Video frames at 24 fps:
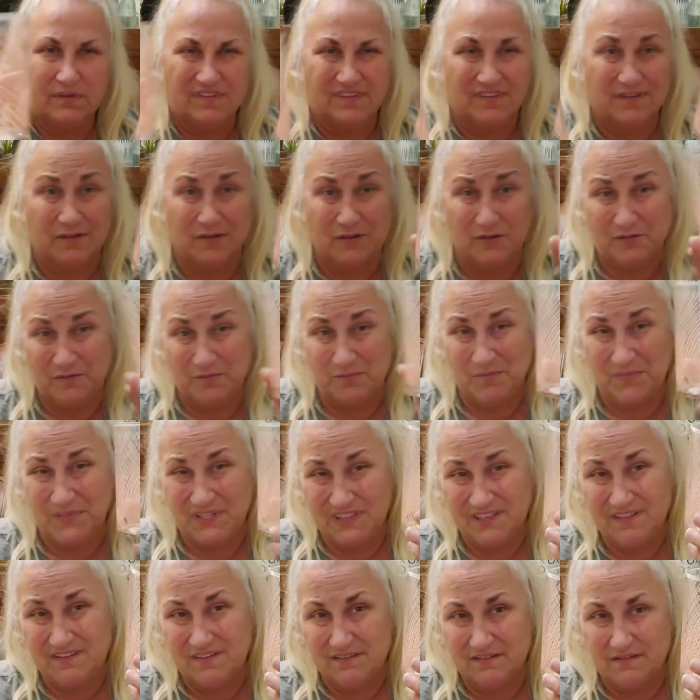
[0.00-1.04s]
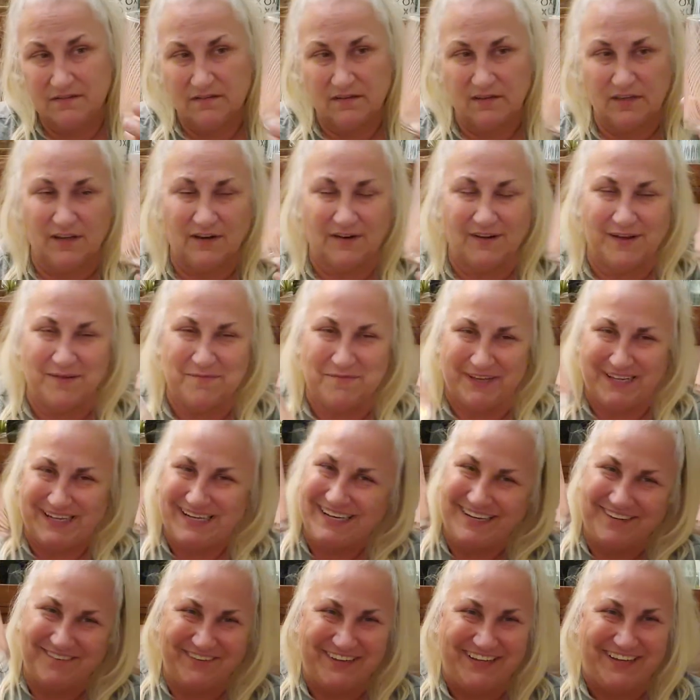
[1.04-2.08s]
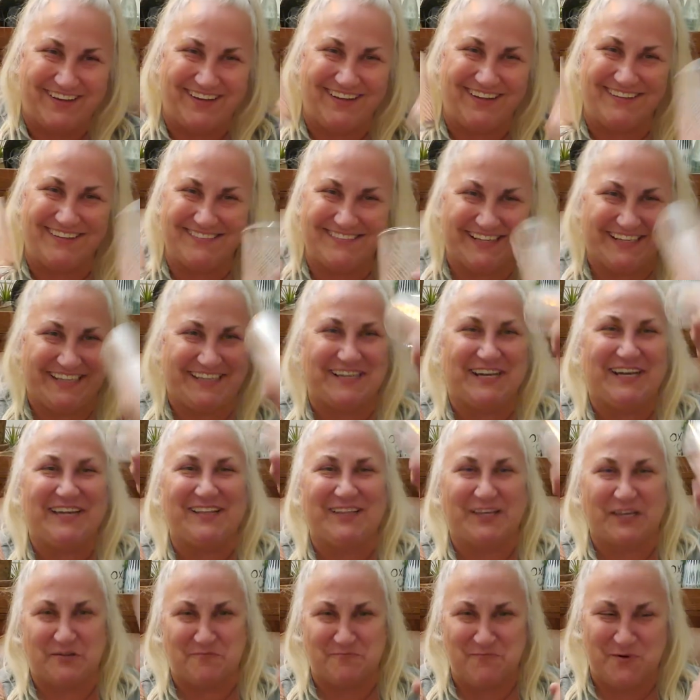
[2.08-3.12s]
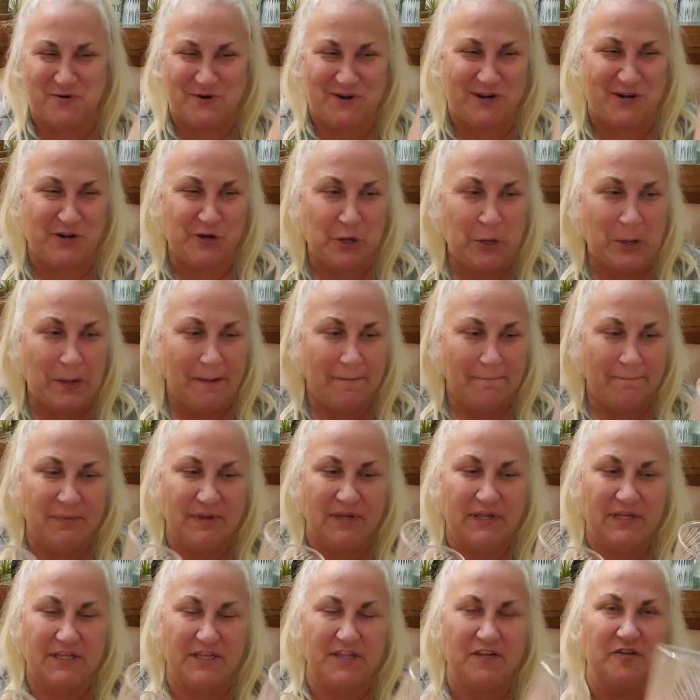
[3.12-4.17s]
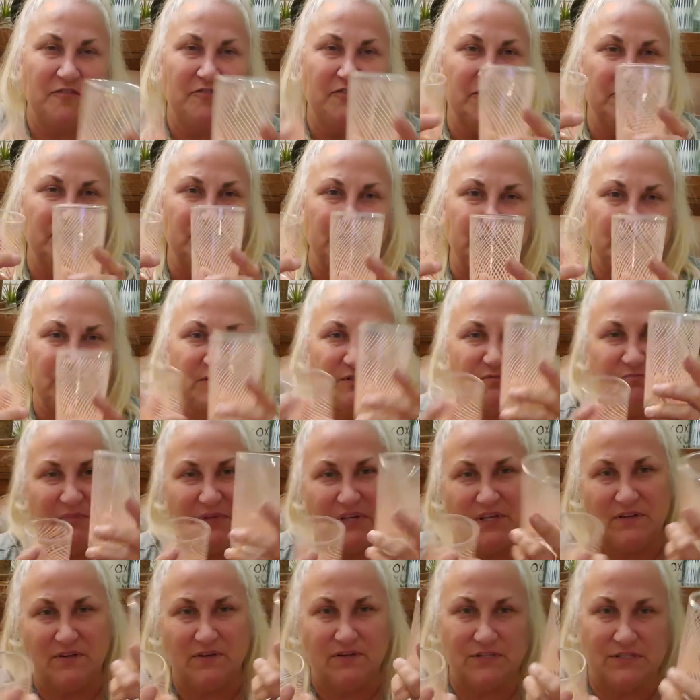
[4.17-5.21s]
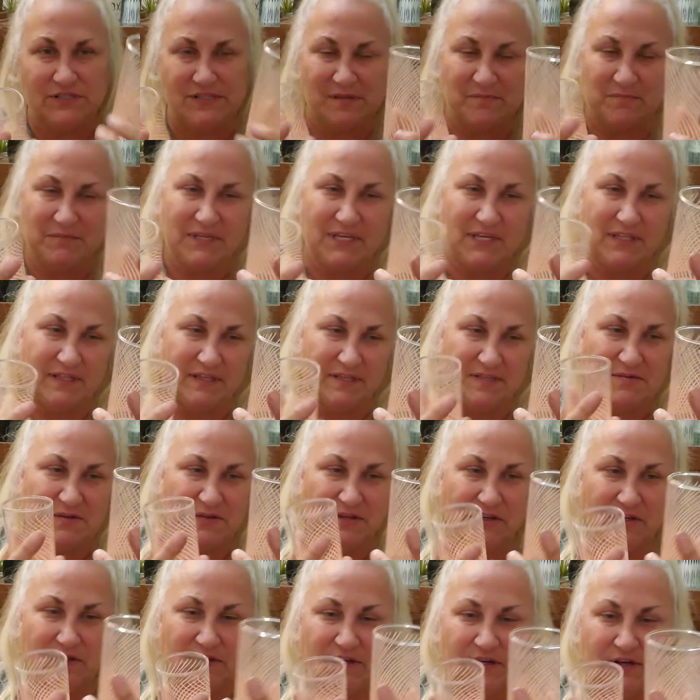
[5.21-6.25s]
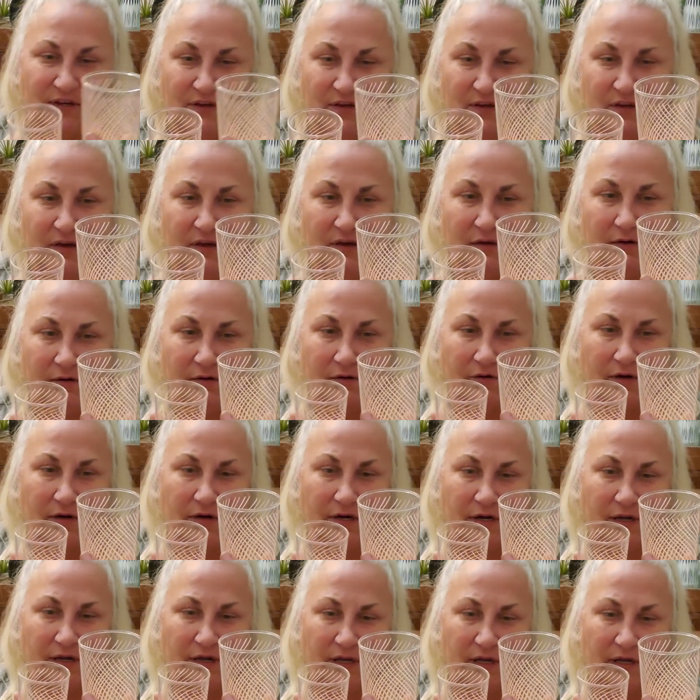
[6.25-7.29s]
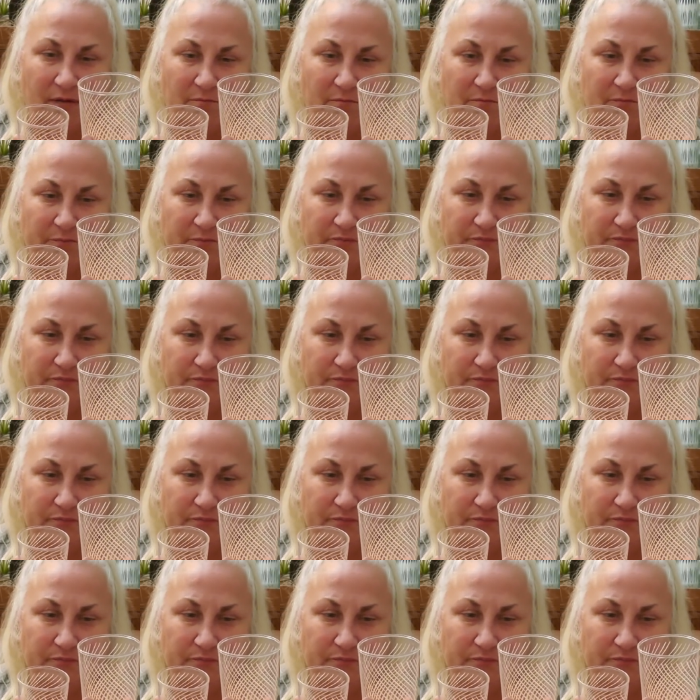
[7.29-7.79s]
I mean, we all like, I like more. But you know, if you have juice and milk or something, that's good. Or